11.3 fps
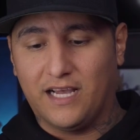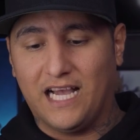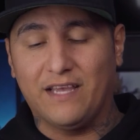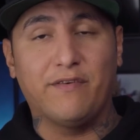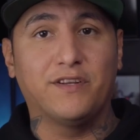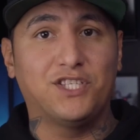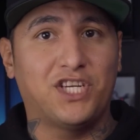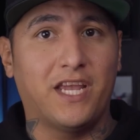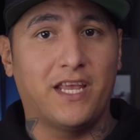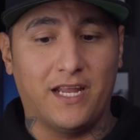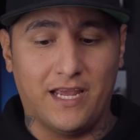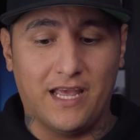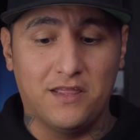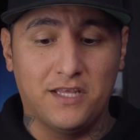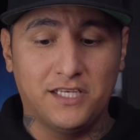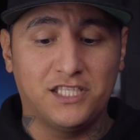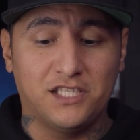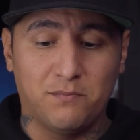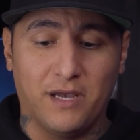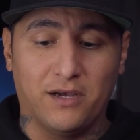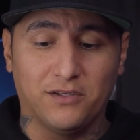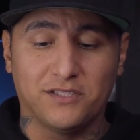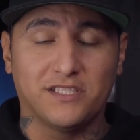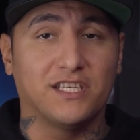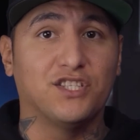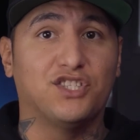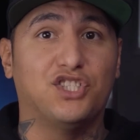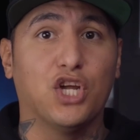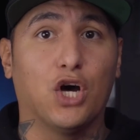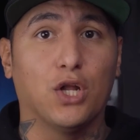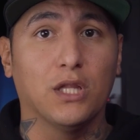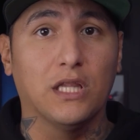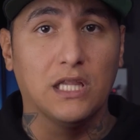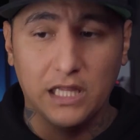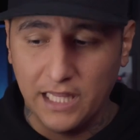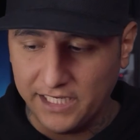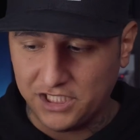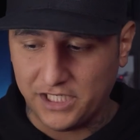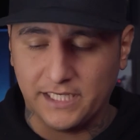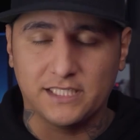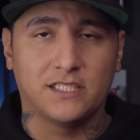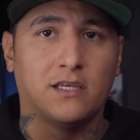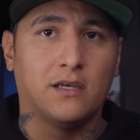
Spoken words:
I've even shaken it, and this smells delicious.